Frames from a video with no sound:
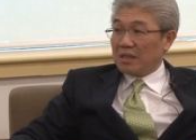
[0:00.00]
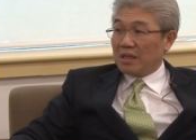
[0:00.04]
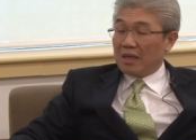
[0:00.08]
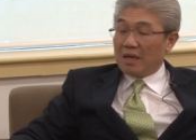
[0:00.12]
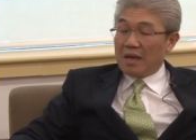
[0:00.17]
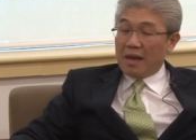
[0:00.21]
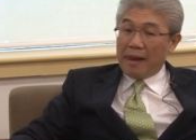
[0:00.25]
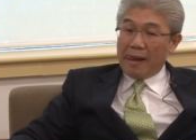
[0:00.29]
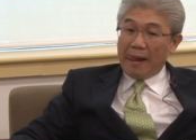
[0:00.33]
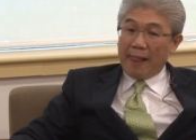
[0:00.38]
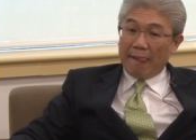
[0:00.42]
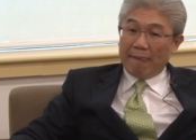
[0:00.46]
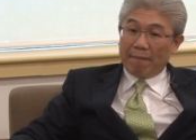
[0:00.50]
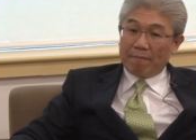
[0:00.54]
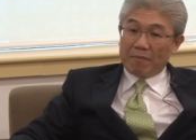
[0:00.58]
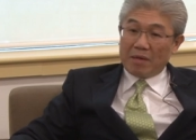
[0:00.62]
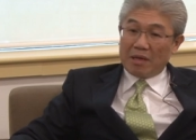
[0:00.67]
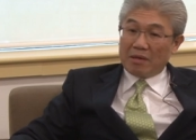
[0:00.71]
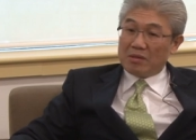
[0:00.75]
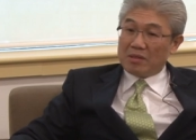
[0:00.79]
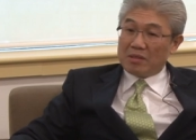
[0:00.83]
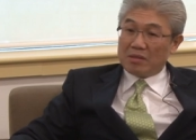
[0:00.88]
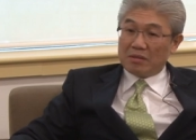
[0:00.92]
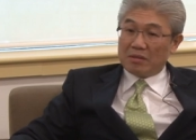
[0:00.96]
You know,
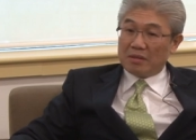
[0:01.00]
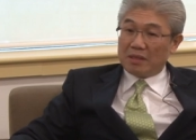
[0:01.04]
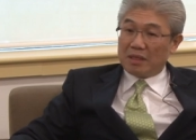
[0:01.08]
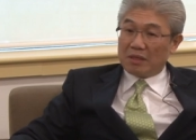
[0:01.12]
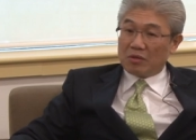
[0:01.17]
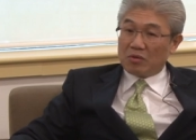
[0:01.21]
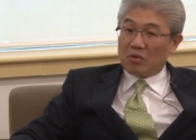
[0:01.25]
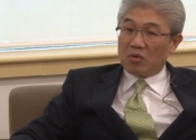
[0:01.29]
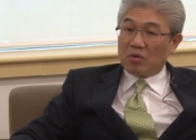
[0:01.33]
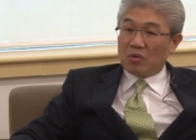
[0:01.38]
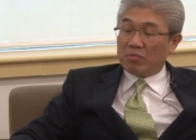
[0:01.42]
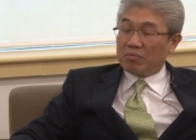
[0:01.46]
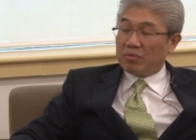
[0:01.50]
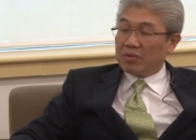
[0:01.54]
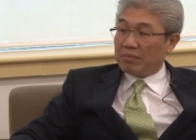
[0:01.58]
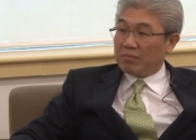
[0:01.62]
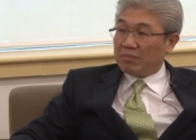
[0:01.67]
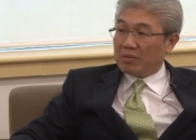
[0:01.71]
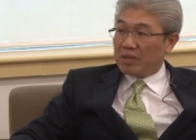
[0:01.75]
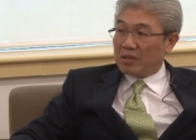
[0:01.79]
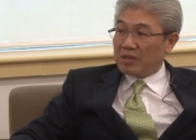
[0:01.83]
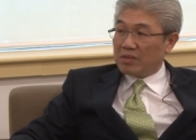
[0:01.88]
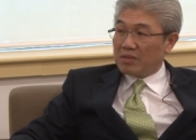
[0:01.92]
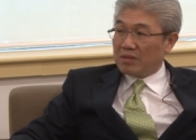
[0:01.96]
I, I was still a
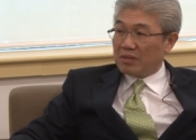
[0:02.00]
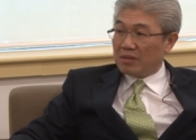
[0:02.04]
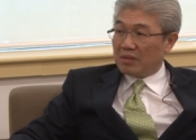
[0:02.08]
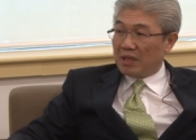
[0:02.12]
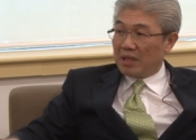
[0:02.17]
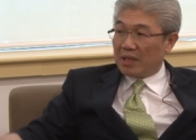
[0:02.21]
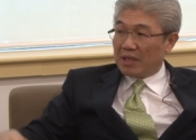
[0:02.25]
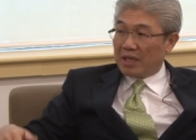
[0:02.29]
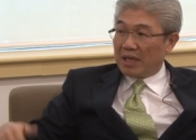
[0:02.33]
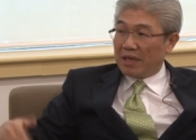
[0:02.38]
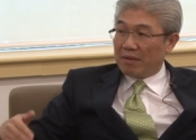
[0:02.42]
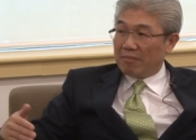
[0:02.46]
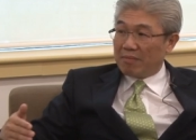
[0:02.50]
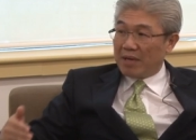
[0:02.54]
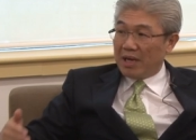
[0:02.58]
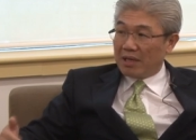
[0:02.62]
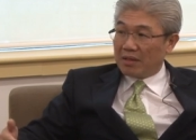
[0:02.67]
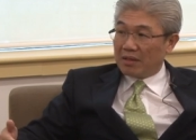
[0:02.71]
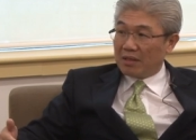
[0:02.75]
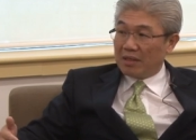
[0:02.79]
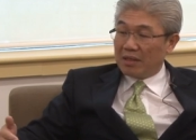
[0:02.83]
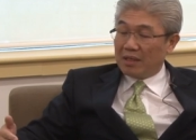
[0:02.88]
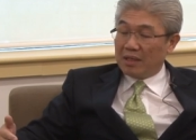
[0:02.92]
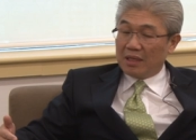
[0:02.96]
corporate person. I came
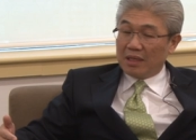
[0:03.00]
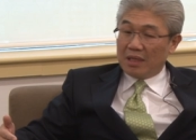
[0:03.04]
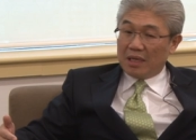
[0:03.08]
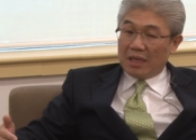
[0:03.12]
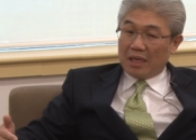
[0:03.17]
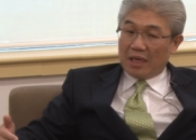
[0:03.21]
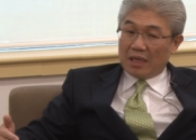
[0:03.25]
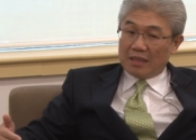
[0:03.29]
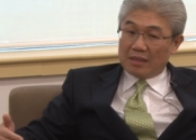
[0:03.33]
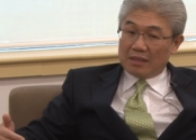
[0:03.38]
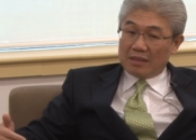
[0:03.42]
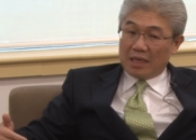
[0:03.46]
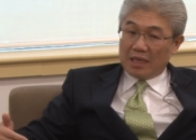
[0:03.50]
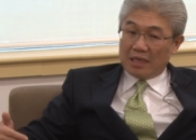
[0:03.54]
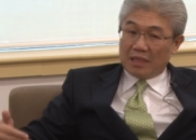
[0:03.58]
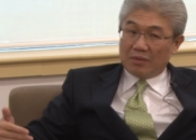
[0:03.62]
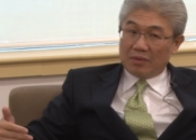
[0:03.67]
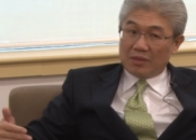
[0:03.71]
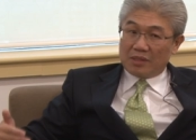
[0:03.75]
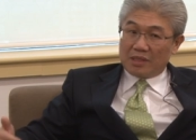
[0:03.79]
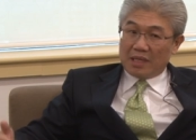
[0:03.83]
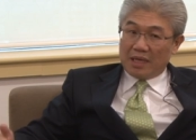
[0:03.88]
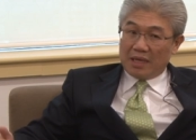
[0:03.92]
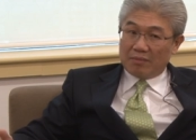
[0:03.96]
back. I decided
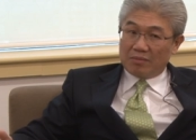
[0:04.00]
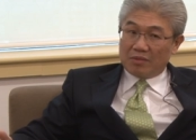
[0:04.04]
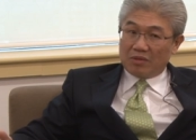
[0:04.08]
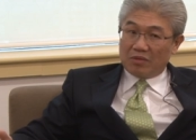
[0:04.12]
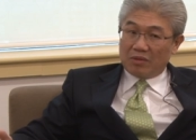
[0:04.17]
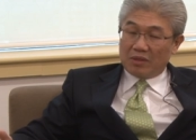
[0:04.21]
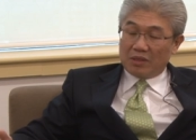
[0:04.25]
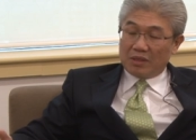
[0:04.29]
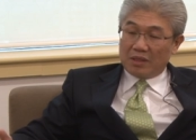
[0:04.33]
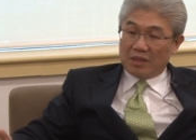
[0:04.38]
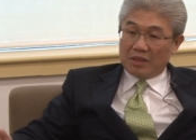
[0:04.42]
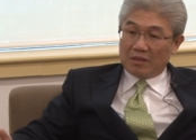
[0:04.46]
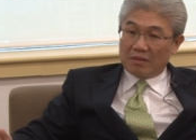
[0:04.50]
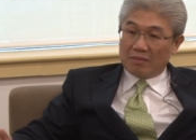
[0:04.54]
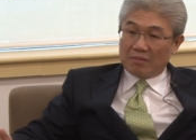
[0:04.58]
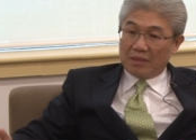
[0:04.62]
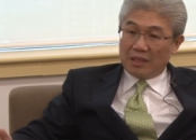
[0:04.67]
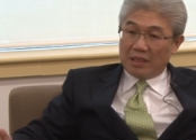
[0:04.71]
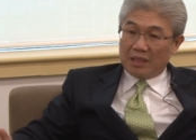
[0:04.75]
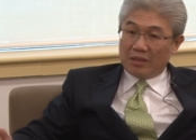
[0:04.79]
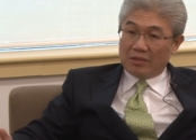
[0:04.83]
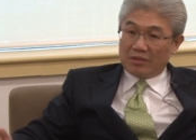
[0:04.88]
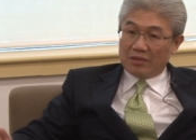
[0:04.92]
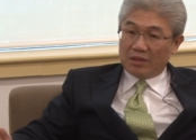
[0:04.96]
it was time to return to
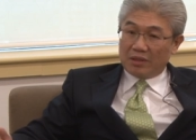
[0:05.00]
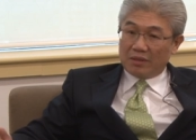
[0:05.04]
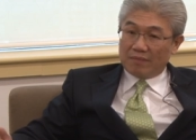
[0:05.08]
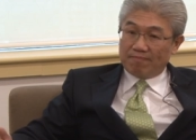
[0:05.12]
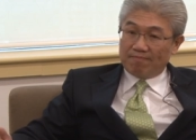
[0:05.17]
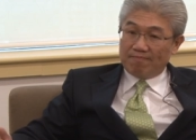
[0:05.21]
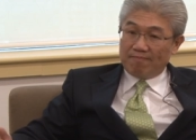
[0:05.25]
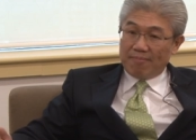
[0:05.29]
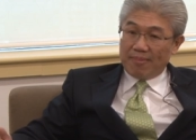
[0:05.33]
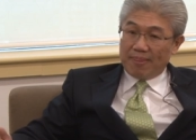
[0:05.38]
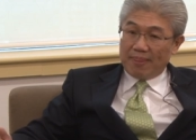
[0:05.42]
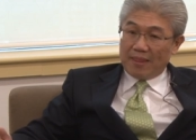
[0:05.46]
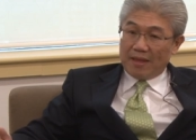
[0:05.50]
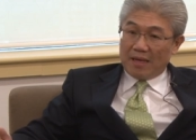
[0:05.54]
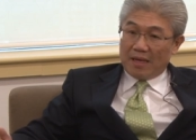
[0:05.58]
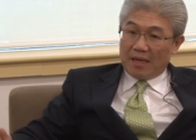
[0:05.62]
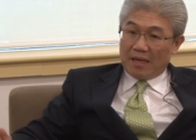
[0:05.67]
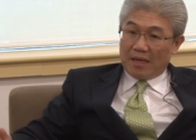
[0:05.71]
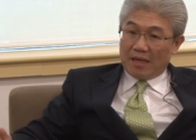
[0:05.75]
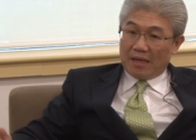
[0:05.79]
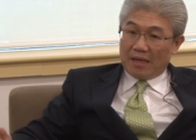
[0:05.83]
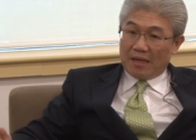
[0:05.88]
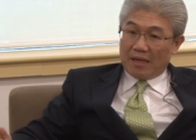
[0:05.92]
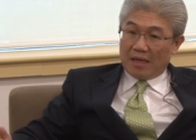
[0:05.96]
Malaysia.
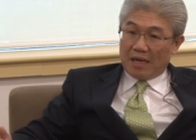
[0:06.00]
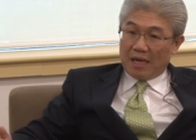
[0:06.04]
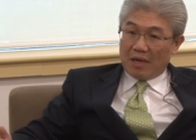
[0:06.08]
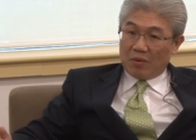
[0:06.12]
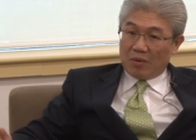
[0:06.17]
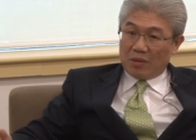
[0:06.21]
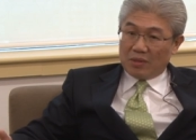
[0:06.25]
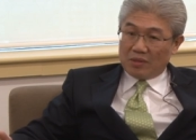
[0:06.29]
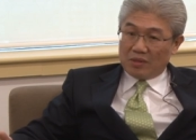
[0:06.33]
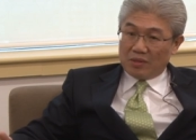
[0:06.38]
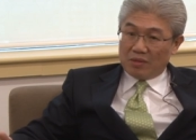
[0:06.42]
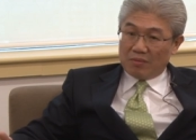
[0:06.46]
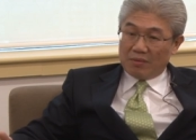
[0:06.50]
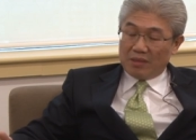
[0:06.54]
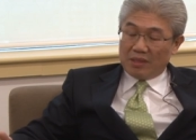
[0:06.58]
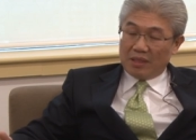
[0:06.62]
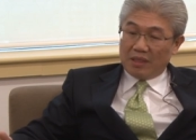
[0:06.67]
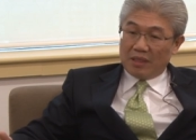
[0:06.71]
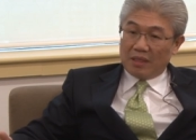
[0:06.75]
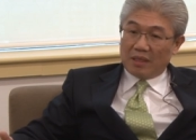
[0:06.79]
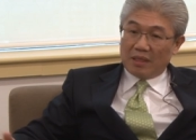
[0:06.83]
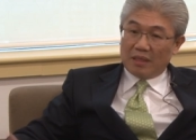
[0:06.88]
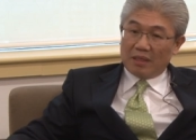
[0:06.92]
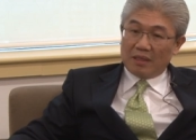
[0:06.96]
Uh, I wanted to be
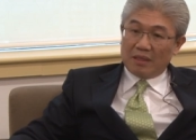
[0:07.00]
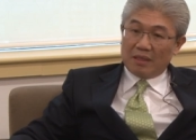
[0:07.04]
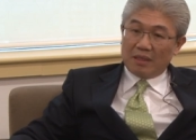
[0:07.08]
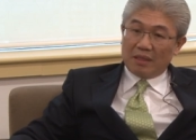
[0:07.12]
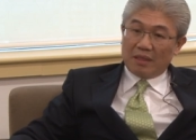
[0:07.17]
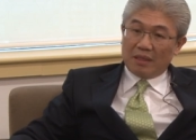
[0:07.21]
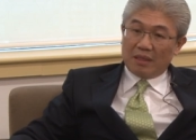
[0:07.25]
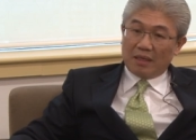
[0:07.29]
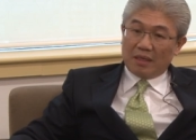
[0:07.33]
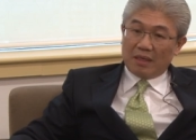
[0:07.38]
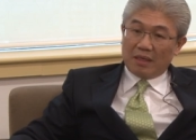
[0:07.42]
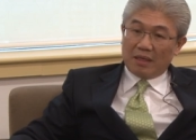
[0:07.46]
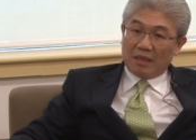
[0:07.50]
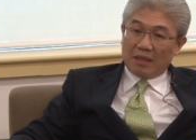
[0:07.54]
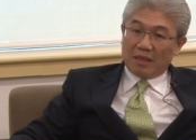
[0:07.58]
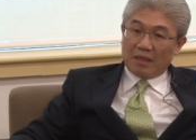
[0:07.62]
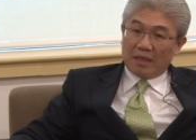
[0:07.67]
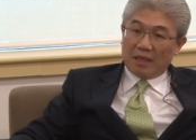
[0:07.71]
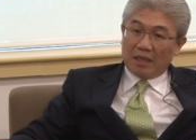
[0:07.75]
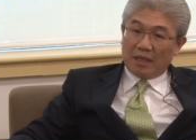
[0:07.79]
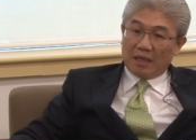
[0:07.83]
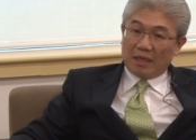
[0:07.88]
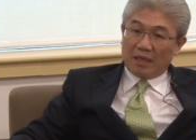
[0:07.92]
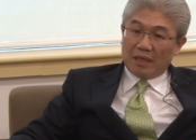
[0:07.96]
here,
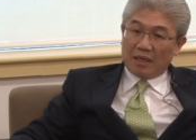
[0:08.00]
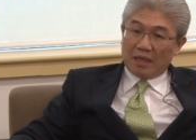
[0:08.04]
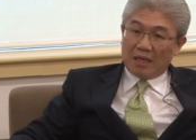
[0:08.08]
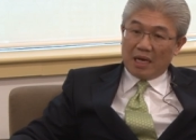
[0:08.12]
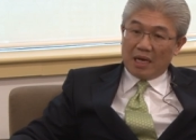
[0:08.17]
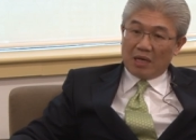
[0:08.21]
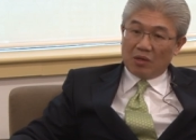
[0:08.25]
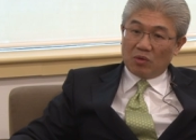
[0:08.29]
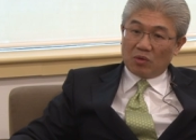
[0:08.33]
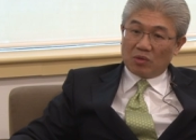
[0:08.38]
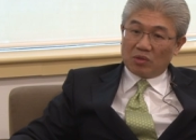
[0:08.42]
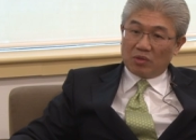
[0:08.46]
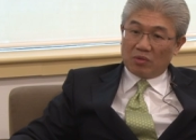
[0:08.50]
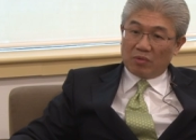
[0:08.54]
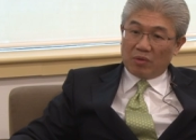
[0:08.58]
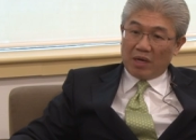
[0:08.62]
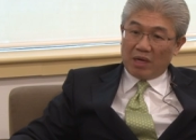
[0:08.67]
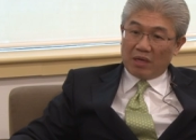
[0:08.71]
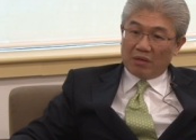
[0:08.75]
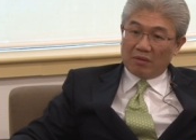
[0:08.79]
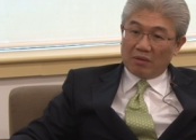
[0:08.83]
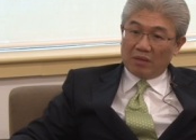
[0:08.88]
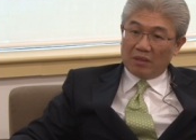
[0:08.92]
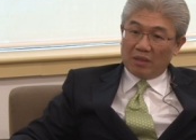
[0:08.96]
and, and I looked
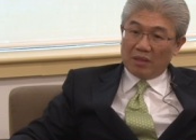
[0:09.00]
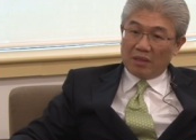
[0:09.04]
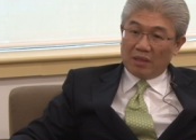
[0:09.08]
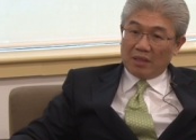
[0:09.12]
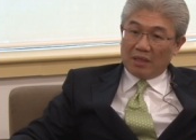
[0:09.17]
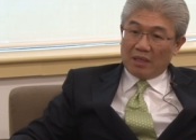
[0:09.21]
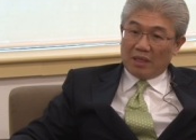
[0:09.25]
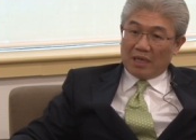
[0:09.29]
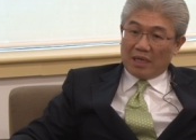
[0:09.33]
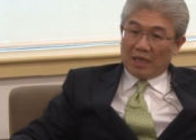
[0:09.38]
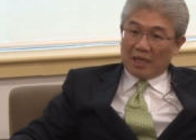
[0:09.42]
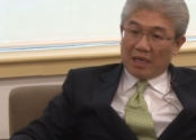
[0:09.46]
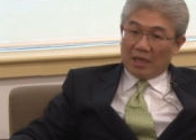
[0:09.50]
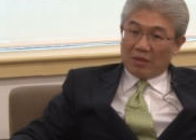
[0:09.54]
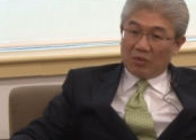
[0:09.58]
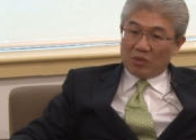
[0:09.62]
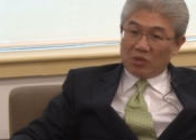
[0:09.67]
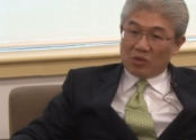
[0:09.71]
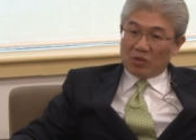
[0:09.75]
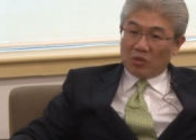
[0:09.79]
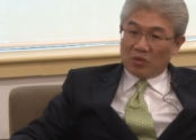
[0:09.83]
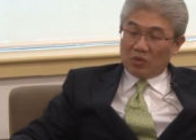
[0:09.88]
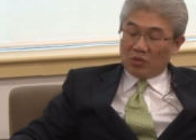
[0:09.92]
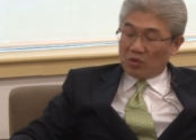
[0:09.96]
around. I
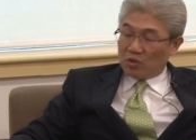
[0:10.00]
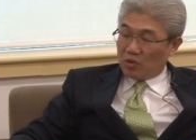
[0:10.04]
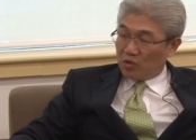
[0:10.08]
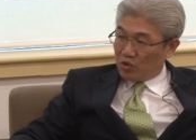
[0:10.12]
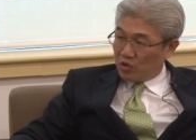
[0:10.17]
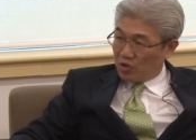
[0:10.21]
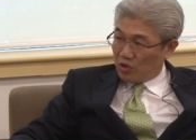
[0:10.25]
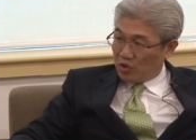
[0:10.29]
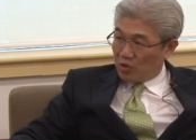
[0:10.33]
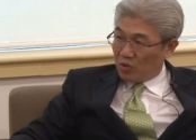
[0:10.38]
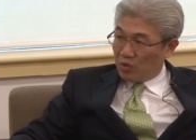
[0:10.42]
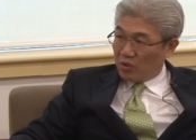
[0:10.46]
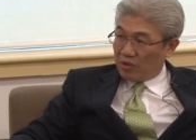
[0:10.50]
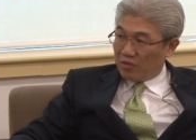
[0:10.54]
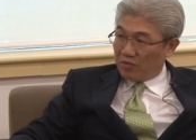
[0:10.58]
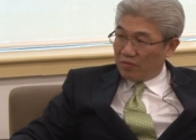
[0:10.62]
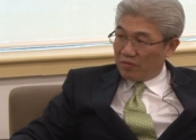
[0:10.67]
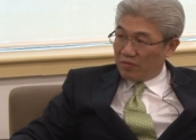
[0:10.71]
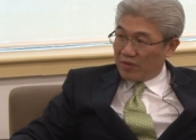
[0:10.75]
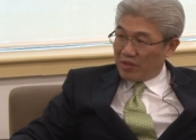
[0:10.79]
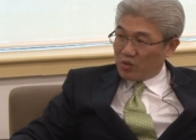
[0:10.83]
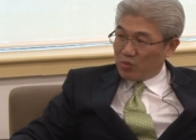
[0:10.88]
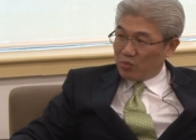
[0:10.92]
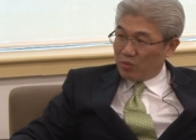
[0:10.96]
was going to continue in
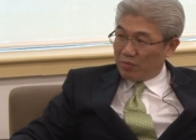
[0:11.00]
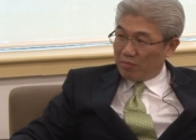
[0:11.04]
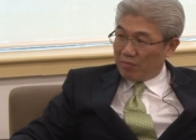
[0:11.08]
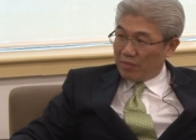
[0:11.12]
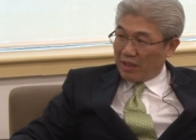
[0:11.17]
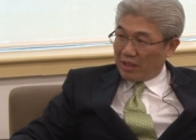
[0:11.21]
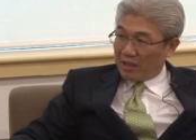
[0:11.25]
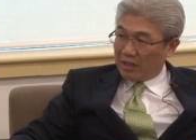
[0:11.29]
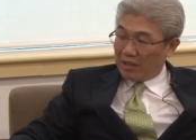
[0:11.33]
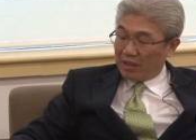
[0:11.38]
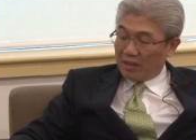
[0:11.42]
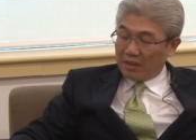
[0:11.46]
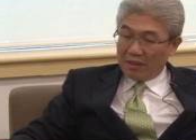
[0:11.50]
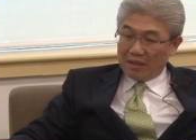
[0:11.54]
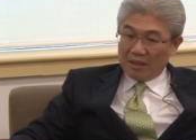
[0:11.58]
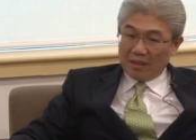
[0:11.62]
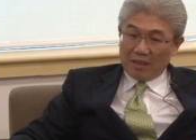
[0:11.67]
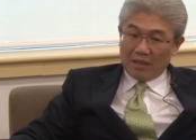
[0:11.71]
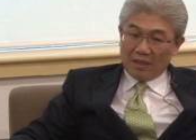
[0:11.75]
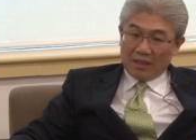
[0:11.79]
investment banking.